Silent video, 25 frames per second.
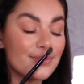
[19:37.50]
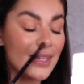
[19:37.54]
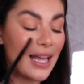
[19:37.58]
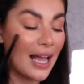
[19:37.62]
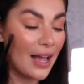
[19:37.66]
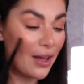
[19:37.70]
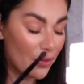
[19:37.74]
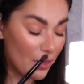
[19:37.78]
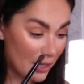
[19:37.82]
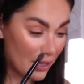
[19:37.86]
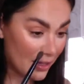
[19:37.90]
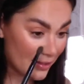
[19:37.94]

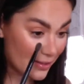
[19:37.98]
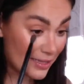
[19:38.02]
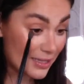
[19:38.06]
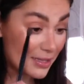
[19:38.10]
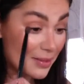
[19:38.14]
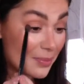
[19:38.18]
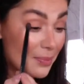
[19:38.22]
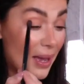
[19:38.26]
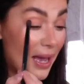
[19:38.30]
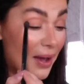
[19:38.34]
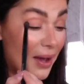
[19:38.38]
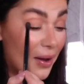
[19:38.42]
how these
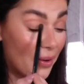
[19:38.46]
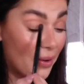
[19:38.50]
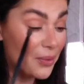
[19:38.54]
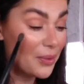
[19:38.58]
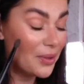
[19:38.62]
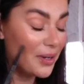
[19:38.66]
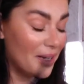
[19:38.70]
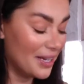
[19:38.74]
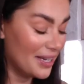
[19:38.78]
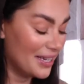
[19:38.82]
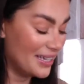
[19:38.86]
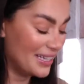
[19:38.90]
smell.
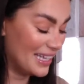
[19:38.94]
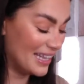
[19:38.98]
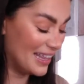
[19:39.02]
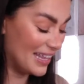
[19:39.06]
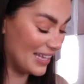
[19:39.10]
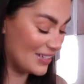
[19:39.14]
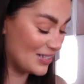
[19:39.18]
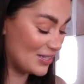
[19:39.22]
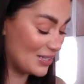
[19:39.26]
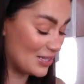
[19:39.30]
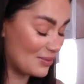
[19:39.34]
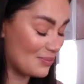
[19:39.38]

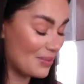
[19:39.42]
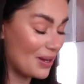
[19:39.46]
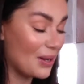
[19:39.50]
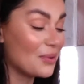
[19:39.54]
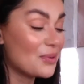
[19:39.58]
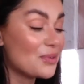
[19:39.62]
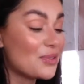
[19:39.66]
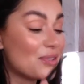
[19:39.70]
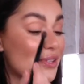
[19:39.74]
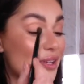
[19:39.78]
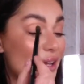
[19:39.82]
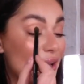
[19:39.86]
They
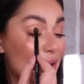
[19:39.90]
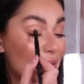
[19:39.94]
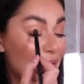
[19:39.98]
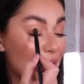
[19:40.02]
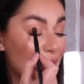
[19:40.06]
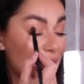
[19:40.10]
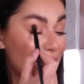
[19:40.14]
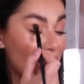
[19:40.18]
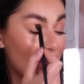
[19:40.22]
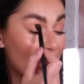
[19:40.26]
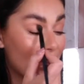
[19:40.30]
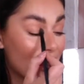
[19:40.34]
smell so
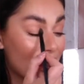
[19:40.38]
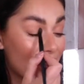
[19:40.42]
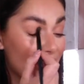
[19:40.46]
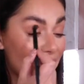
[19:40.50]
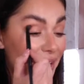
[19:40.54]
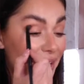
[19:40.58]
good.